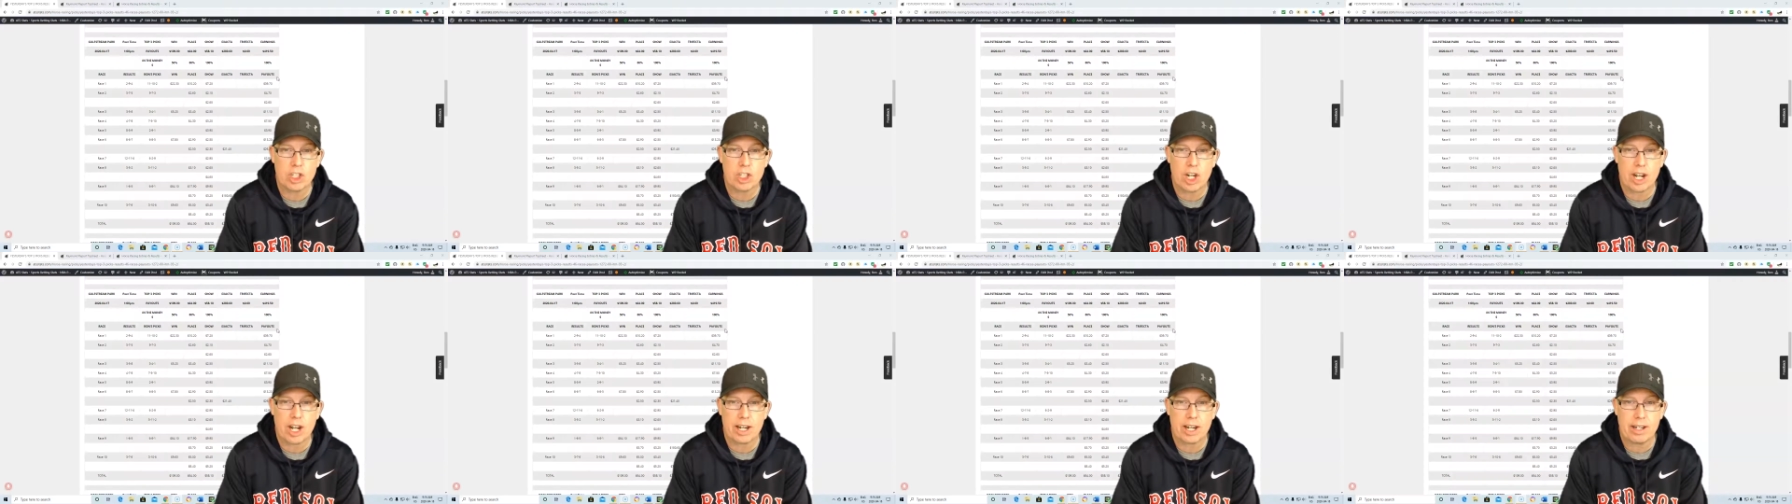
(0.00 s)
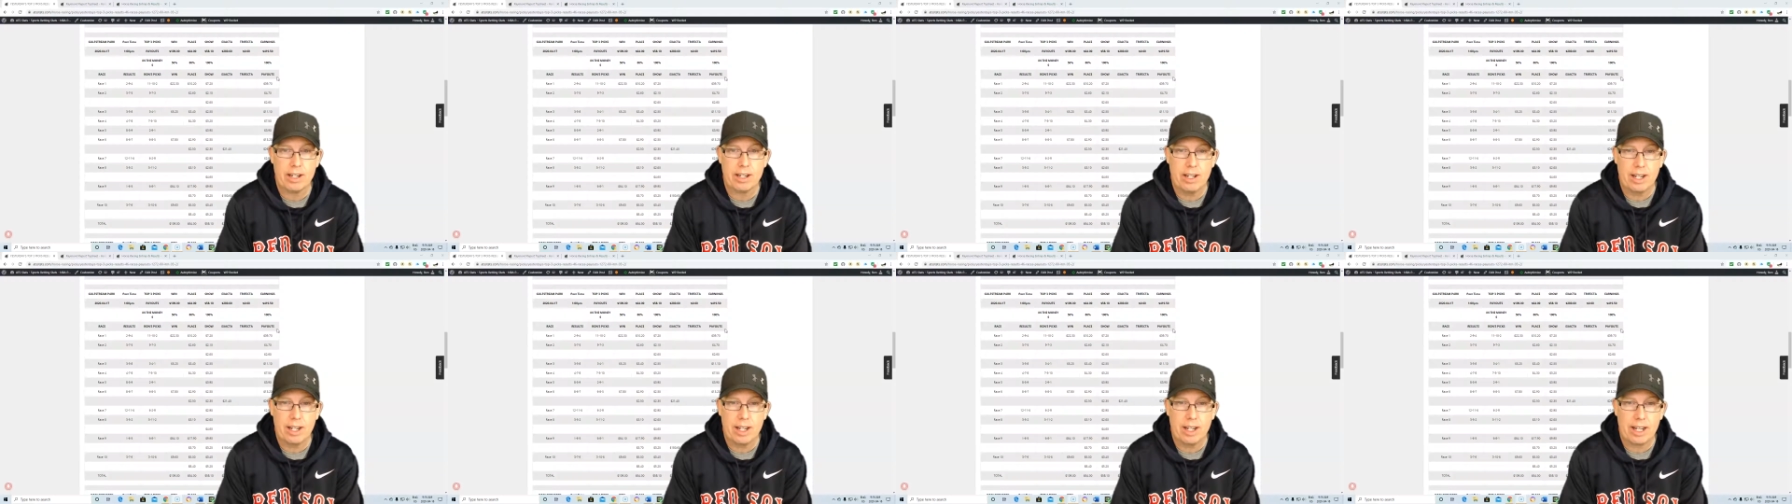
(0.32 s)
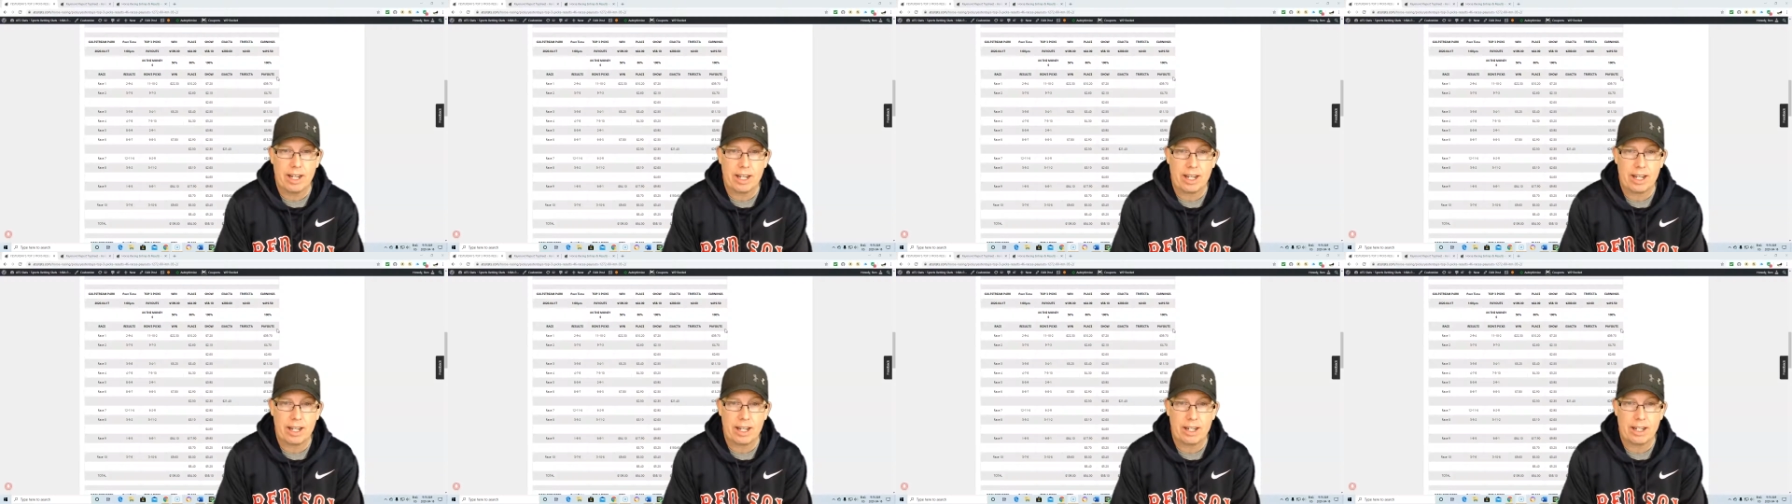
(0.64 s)
shot,
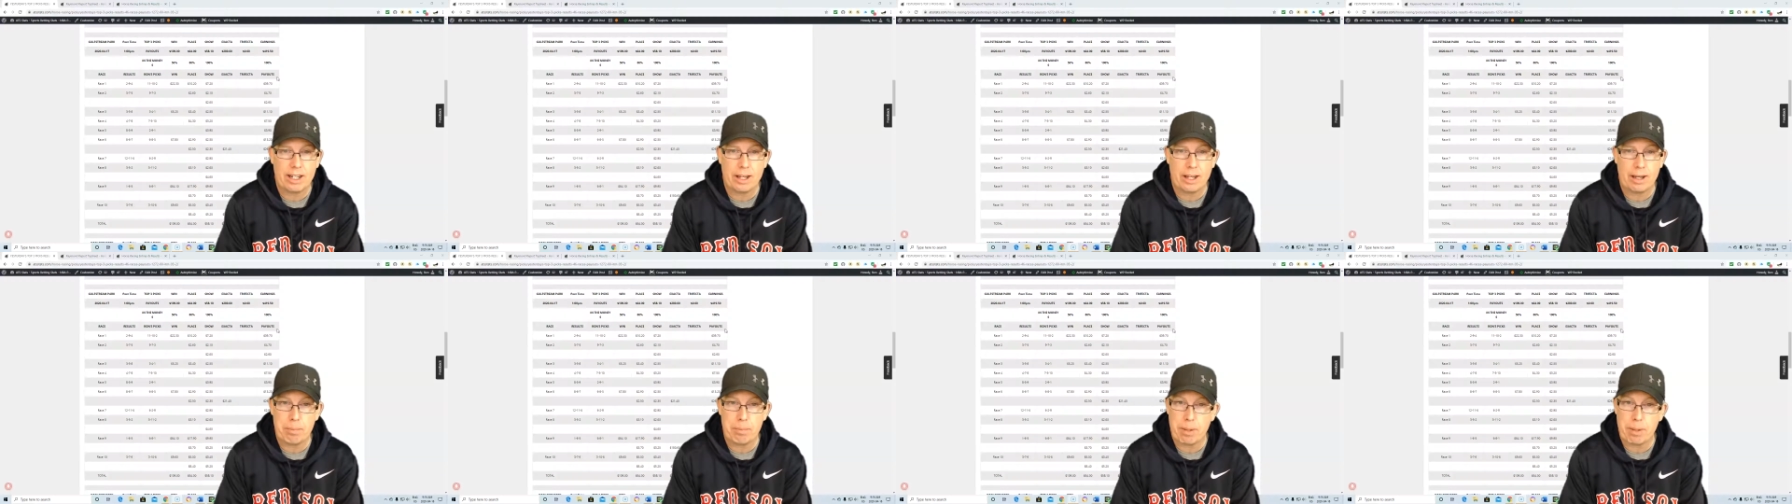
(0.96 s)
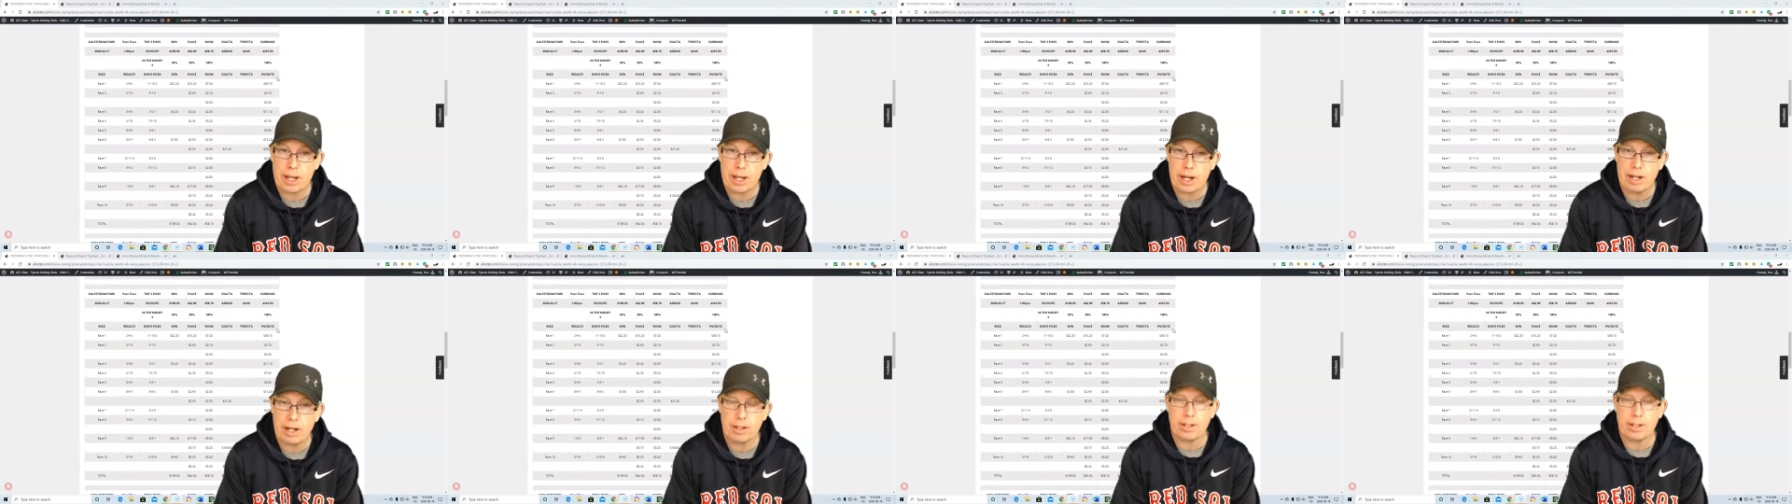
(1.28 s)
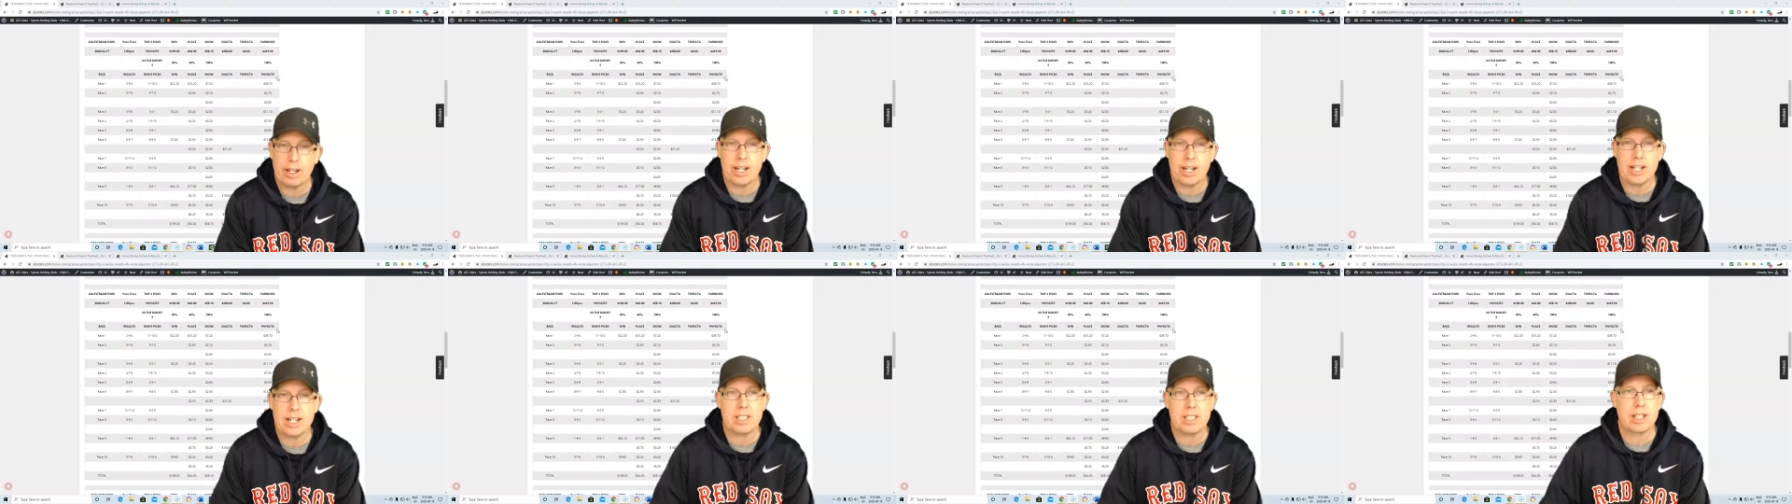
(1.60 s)
and uh, it paid
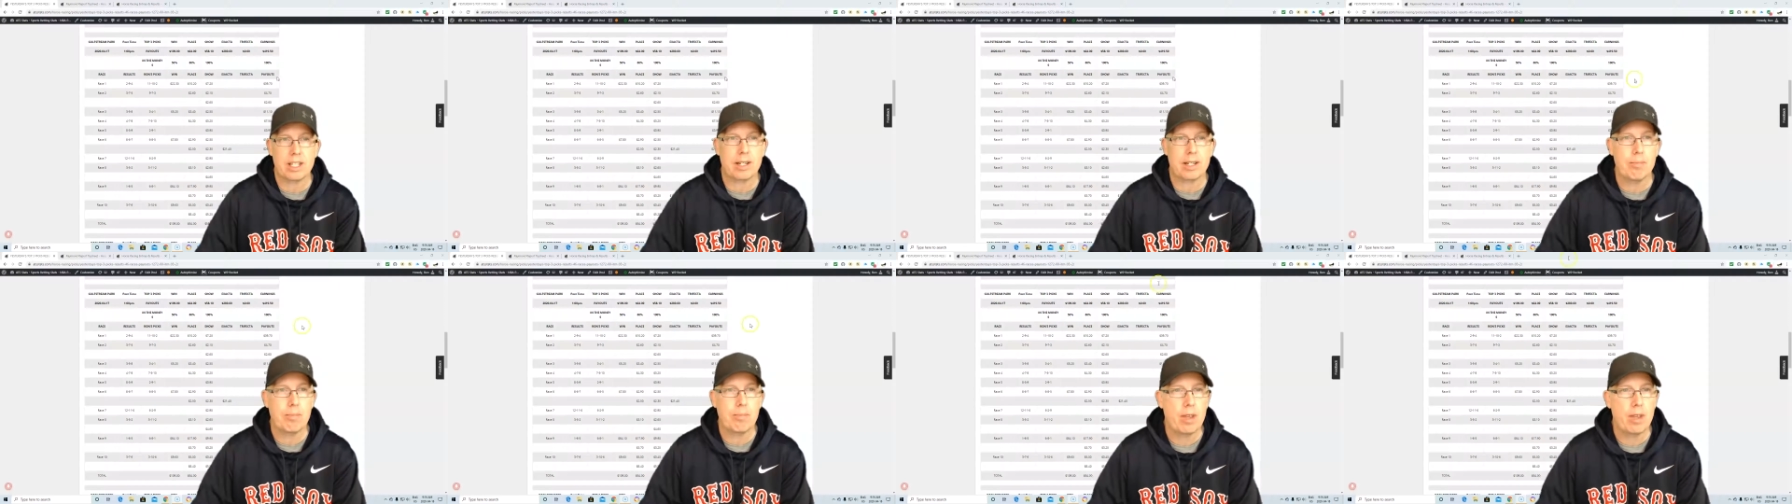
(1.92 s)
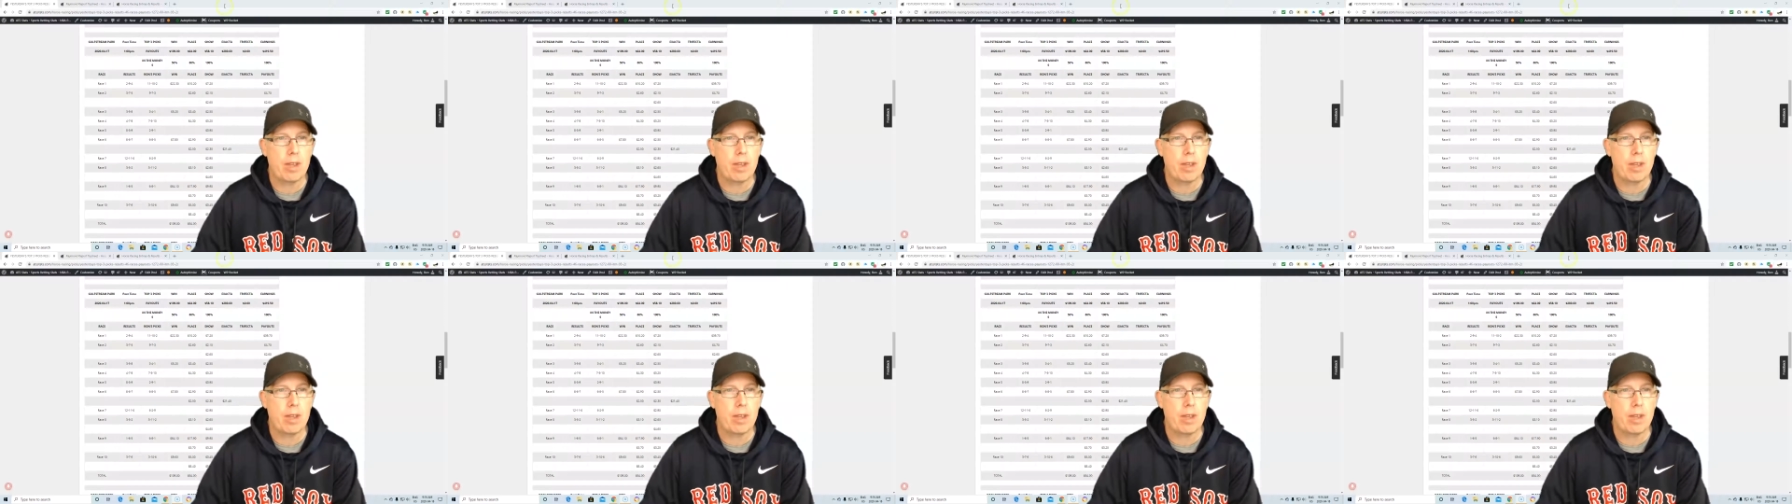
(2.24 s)
out nicely.